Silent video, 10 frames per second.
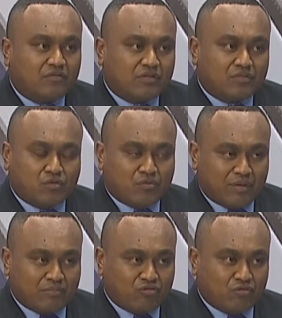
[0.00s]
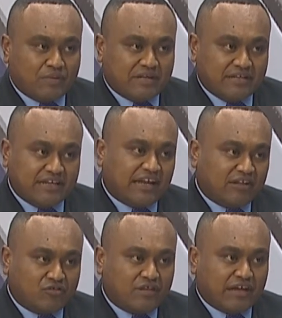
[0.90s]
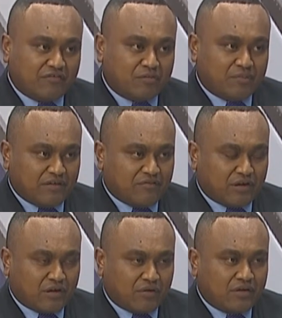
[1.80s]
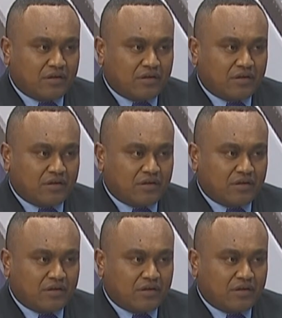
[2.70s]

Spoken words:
the more members will be digging into their FNPF account.